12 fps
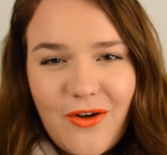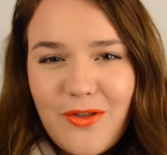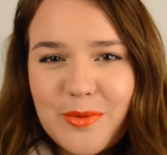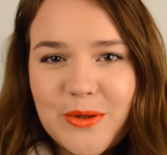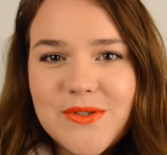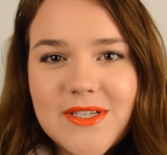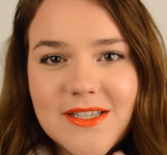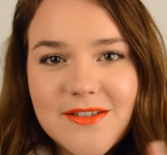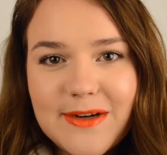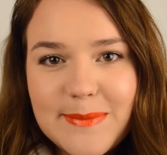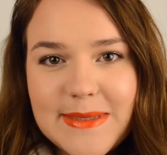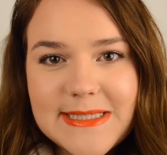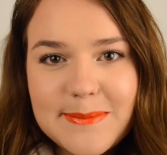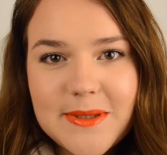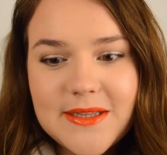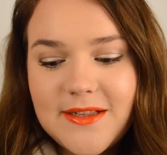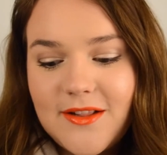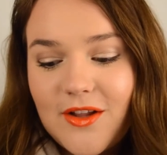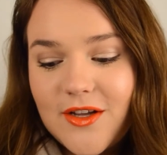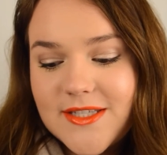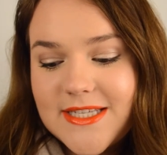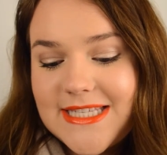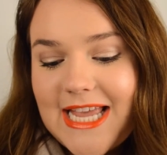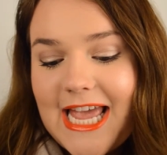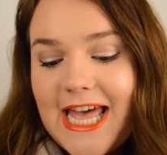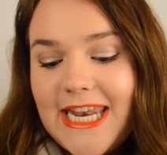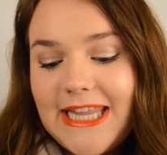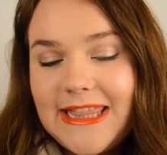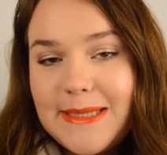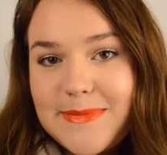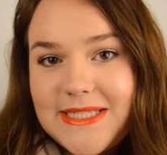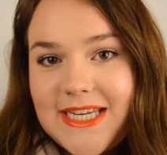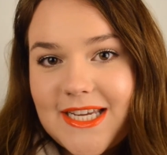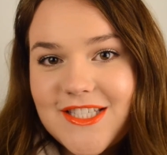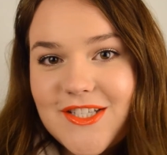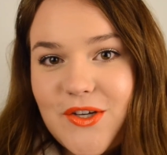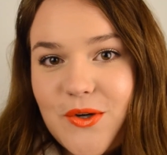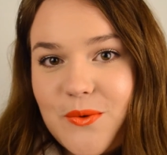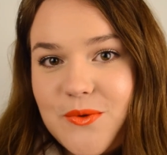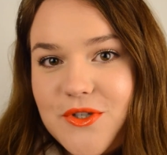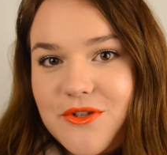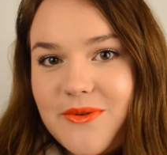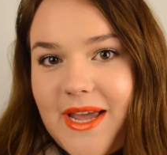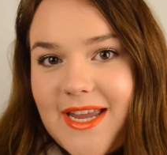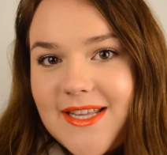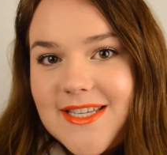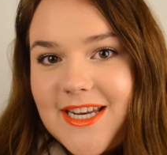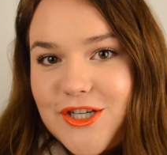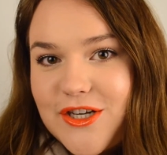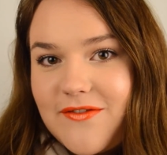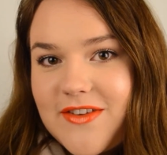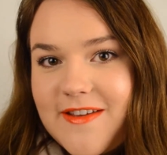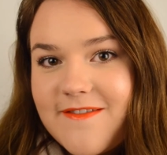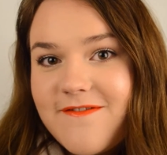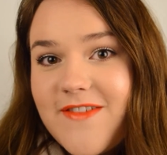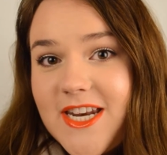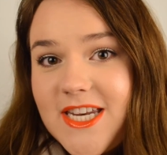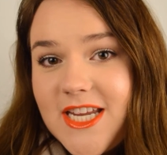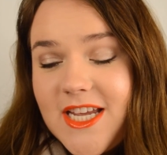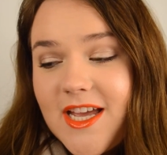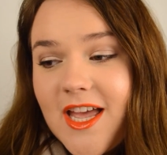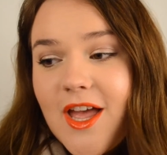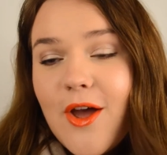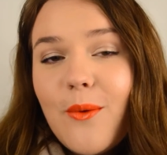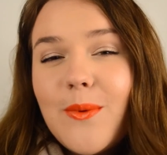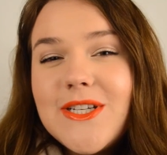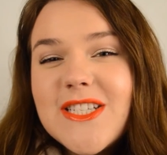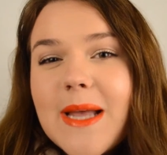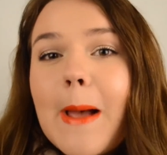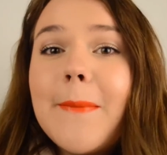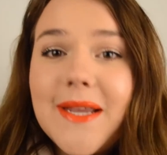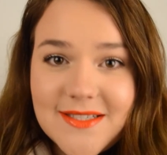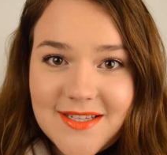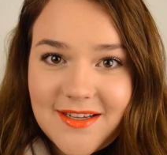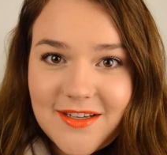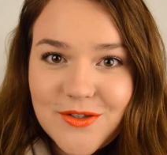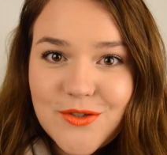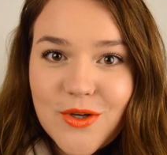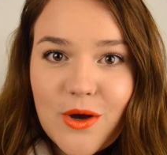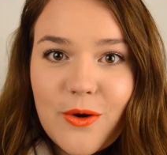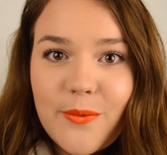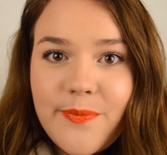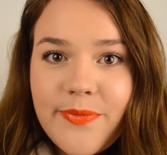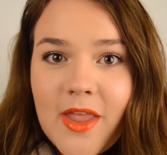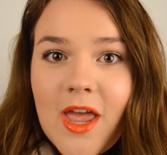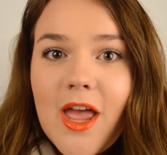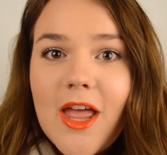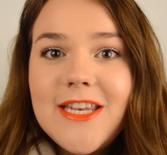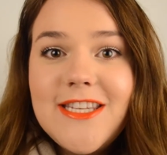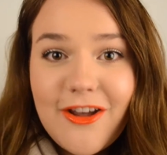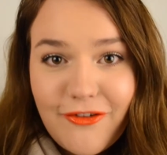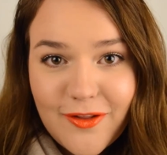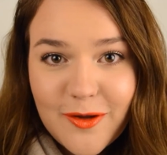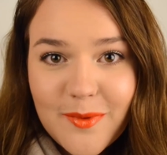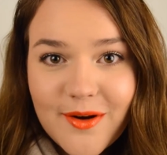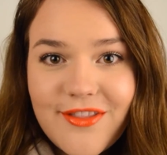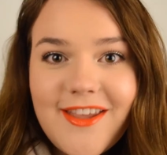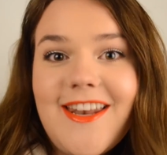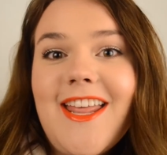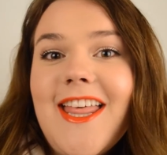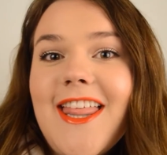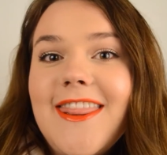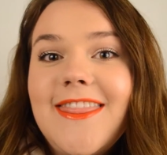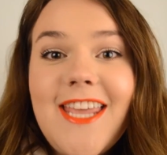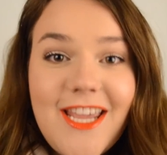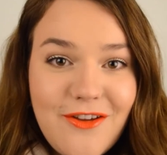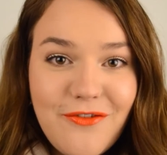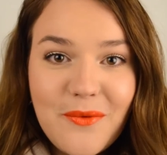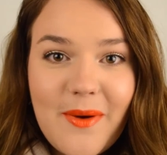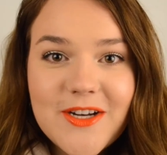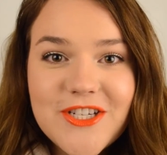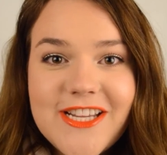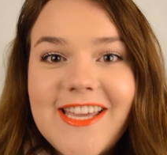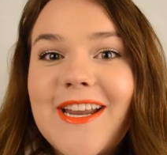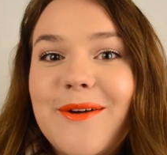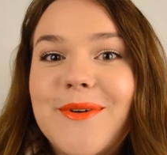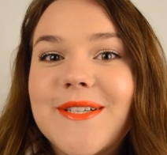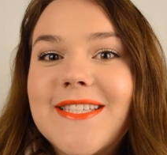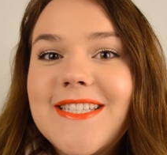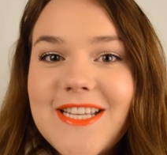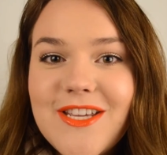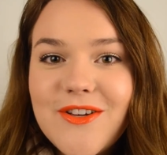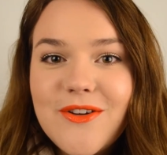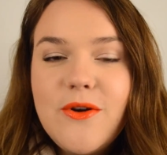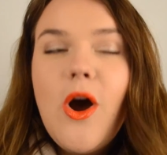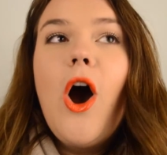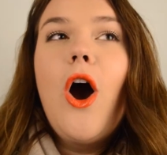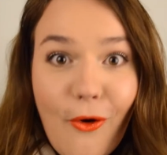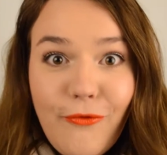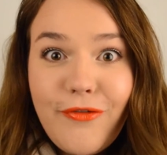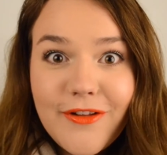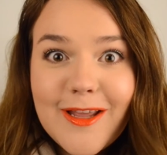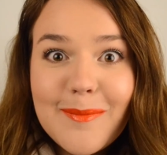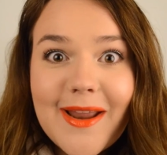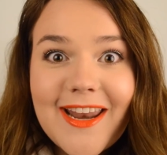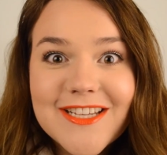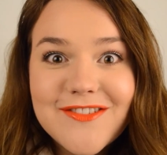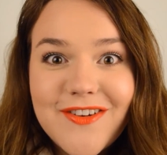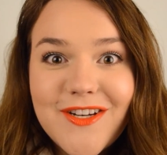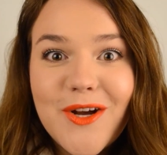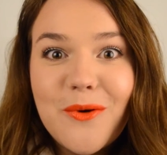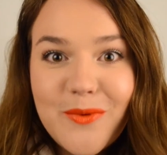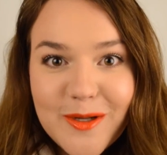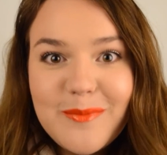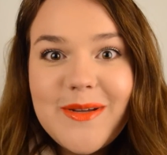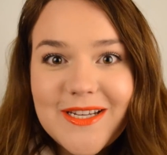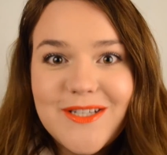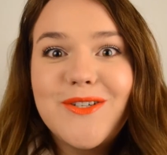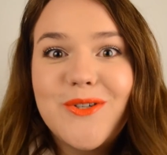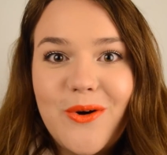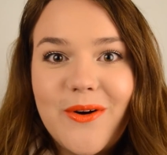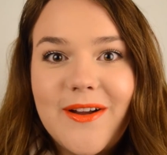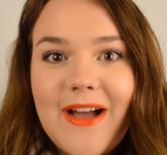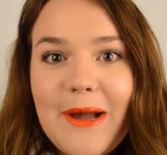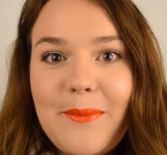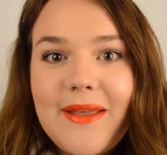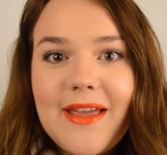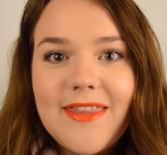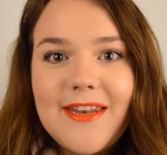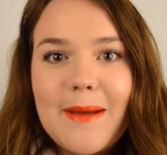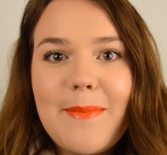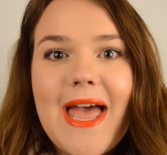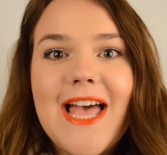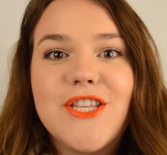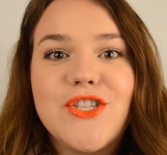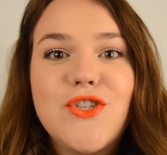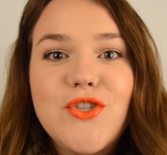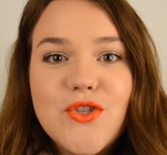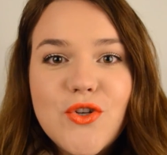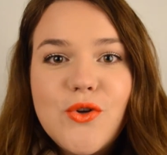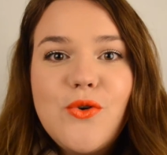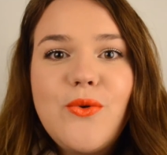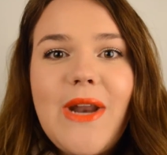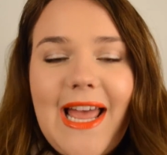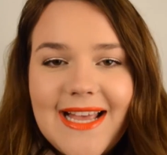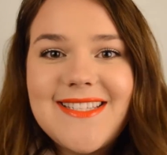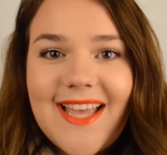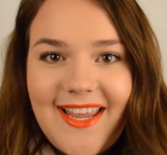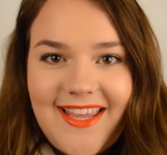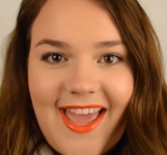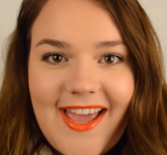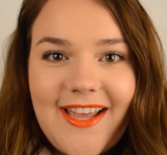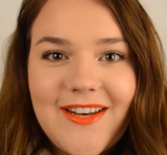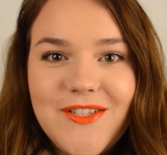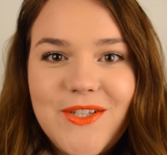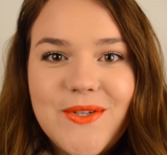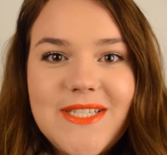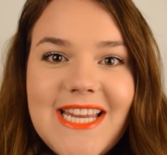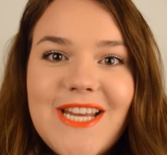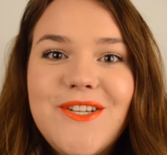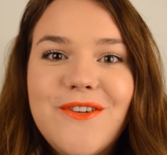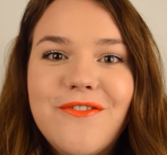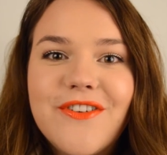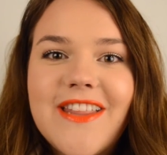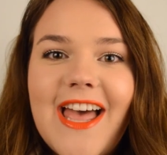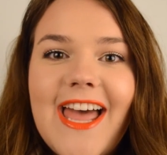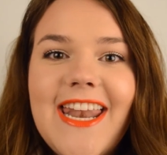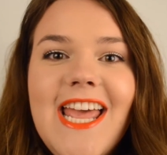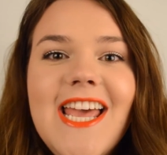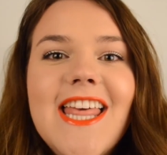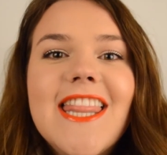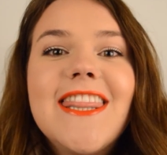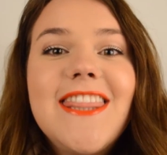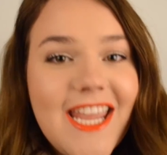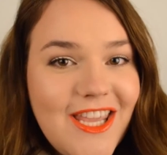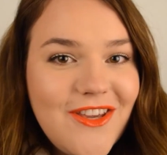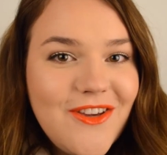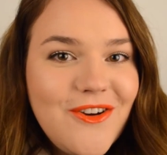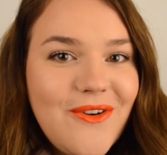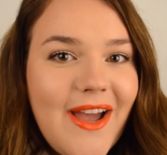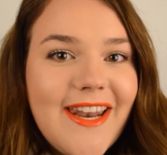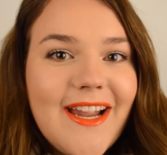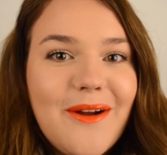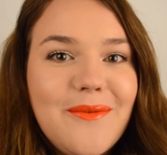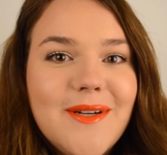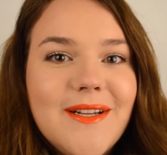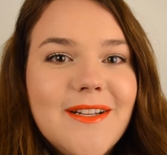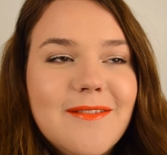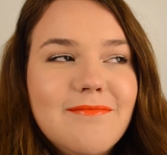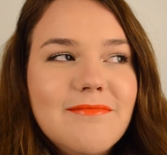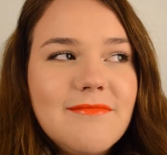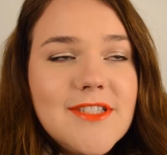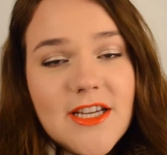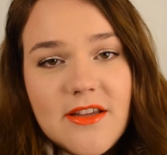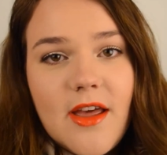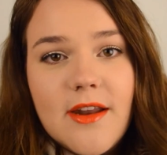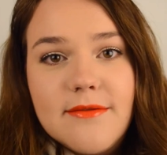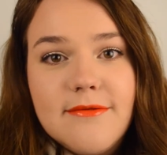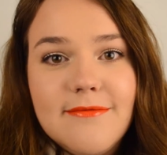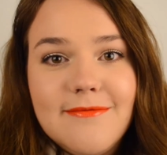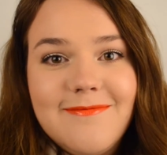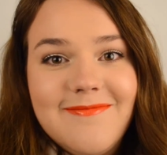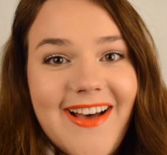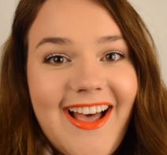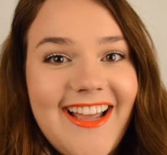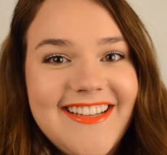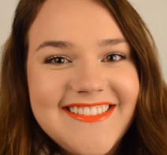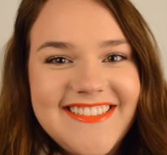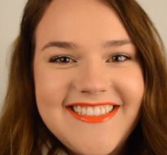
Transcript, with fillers: all the proceeds from these glosses, and lipsticks go to AIDS and HIV funding, which is amazing. So definitely worth it. Thank you for watching and I will see you. Hopefully my next video will be a tutorial. I will get that up as soon as I can. So stay tuned for that. Thank you and I will see you then. Bye.